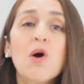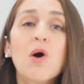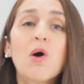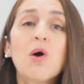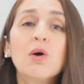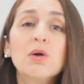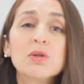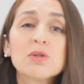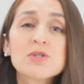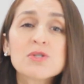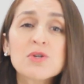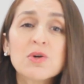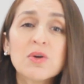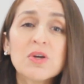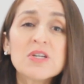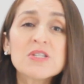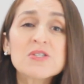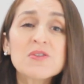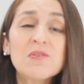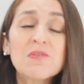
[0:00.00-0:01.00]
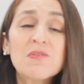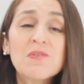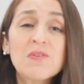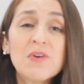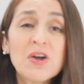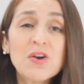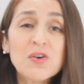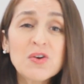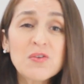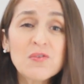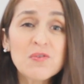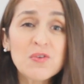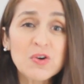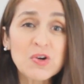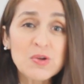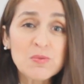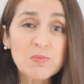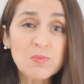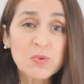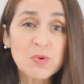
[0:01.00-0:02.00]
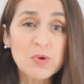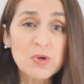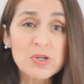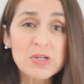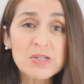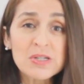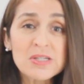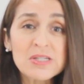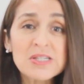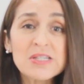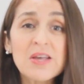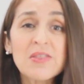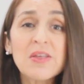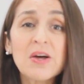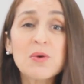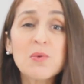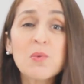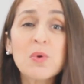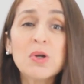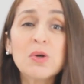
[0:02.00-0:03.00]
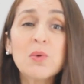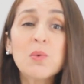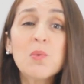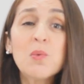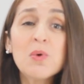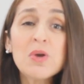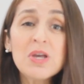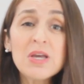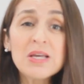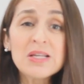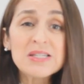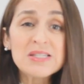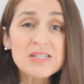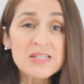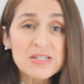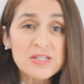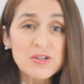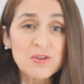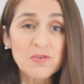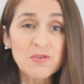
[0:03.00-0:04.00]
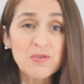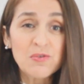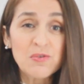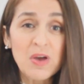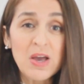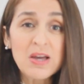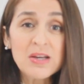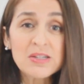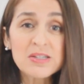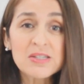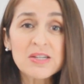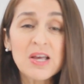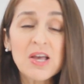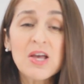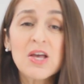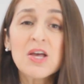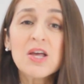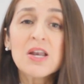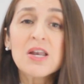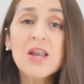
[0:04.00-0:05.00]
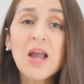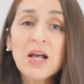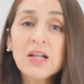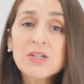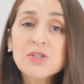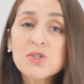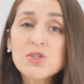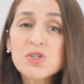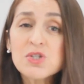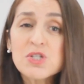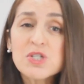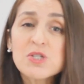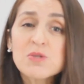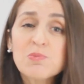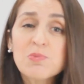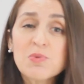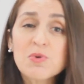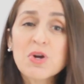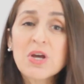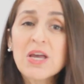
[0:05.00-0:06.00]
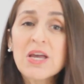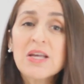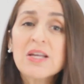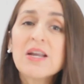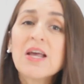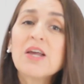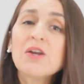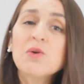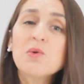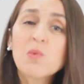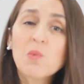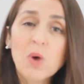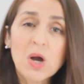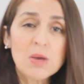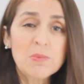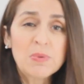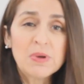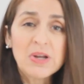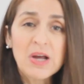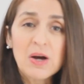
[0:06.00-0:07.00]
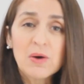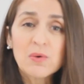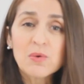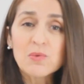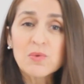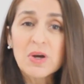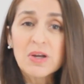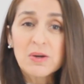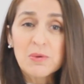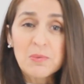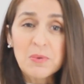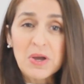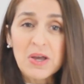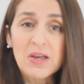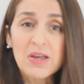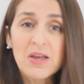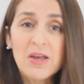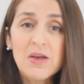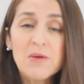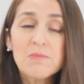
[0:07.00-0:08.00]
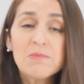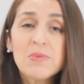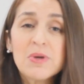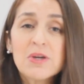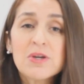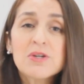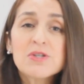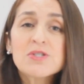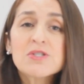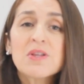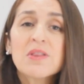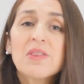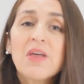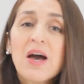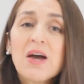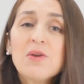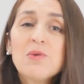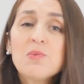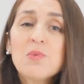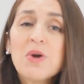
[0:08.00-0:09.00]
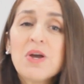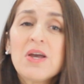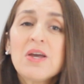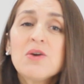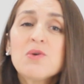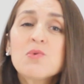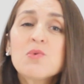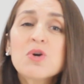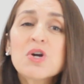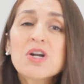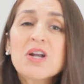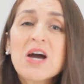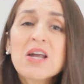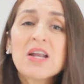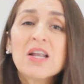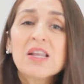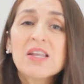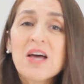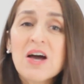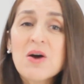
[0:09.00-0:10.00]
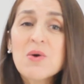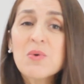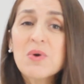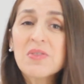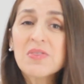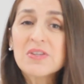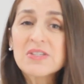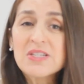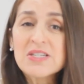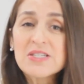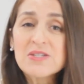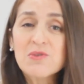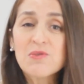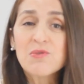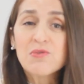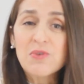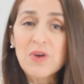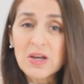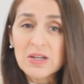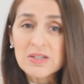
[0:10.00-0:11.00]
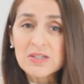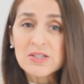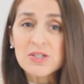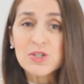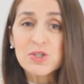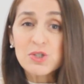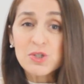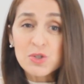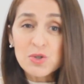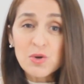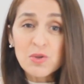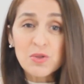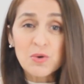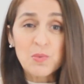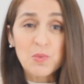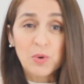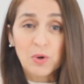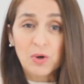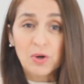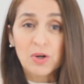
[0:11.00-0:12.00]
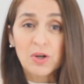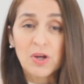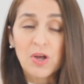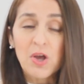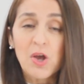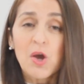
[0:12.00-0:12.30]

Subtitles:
Also, it's very important that when we disinfect, not to just spray it and wipe it out right away, because that way we're not allowing the disinfectant to do the work.